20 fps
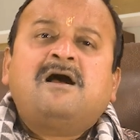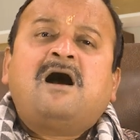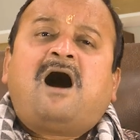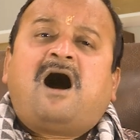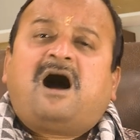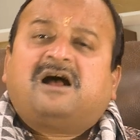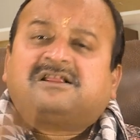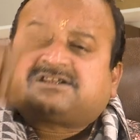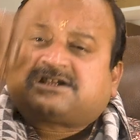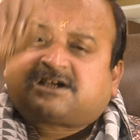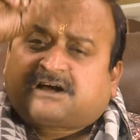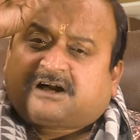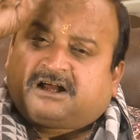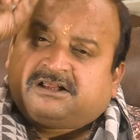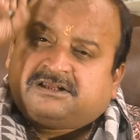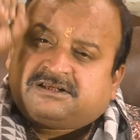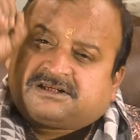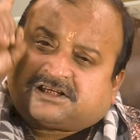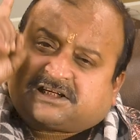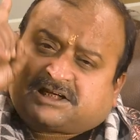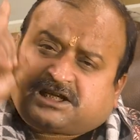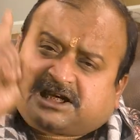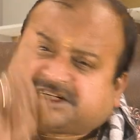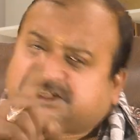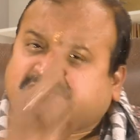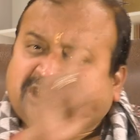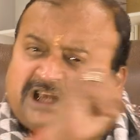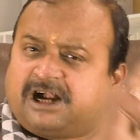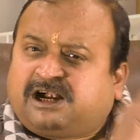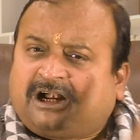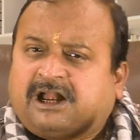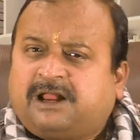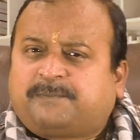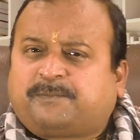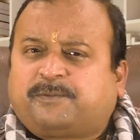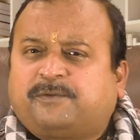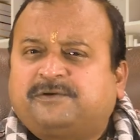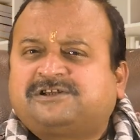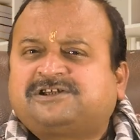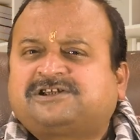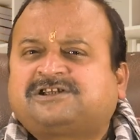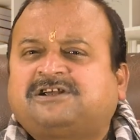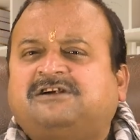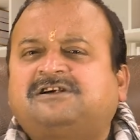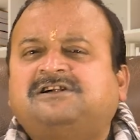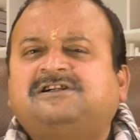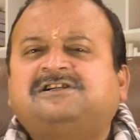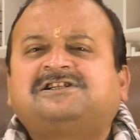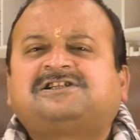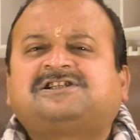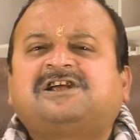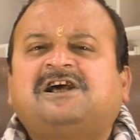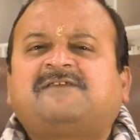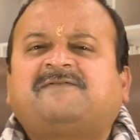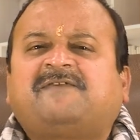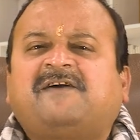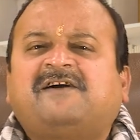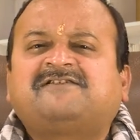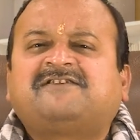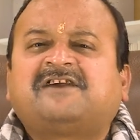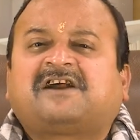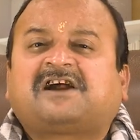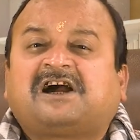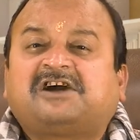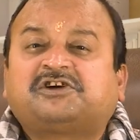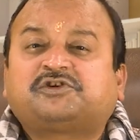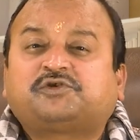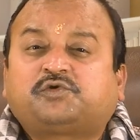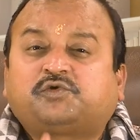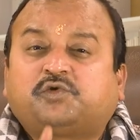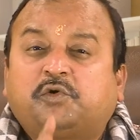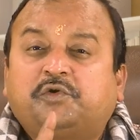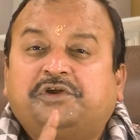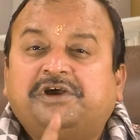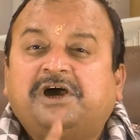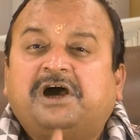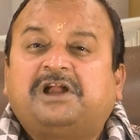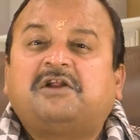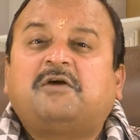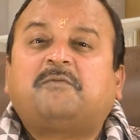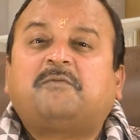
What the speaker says: has consistently positioned itself as a custodian